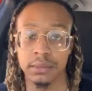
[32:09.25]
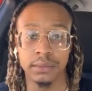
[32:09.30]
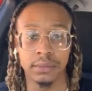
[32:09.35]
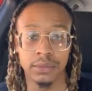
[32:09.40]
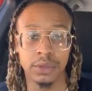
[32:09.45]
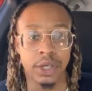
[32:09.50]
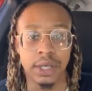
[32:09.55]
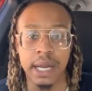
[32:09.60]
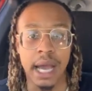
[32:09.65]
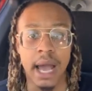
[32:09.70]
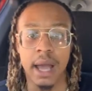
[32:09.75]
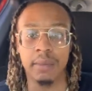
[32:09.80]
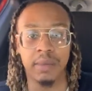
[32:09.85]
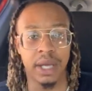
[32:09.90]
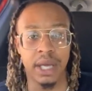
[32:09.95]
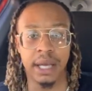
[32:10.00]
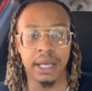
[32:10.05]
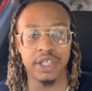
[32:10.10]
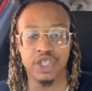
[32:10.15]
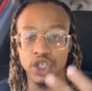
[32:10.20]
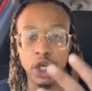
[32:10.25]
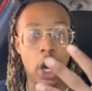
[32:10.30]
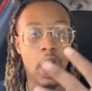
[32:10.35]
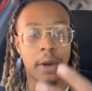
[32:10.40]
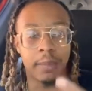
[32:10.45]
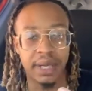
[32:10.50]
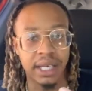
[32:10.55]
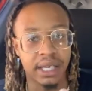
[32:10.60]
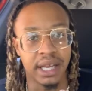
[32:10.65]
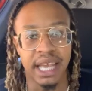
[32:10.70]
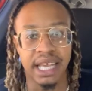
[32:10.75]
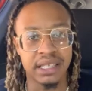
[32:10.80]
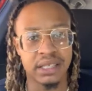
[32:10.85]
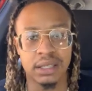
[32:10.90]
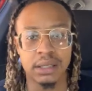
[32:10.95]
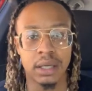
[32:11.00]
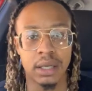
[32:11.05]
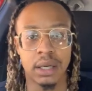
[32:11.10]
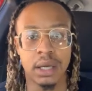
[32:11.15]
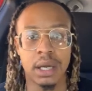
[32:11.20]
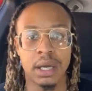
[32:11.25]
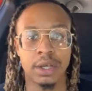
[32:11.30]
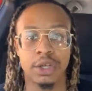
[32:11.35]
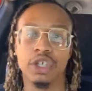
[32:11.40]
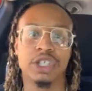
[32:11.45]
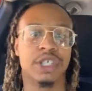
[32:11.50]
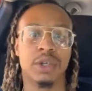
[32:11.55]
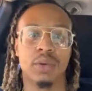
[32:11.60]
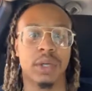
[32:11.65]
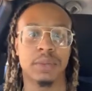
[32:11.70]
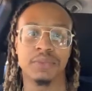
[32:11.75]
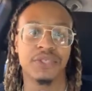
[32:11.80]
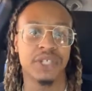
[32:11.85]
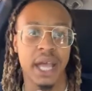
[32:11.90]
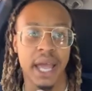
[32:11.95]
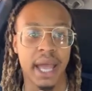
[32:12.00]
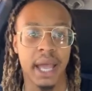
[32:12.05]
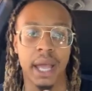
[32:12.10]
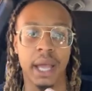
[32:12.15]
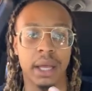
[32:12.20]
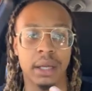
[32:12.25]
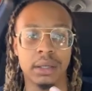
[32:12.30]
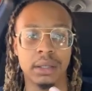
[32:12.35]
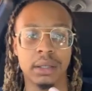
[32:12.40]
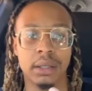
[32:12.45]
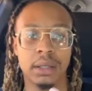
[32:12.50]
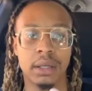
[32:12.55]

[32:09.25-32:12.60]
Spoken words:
you know what I mean? Charmingness. You see what I'm saying?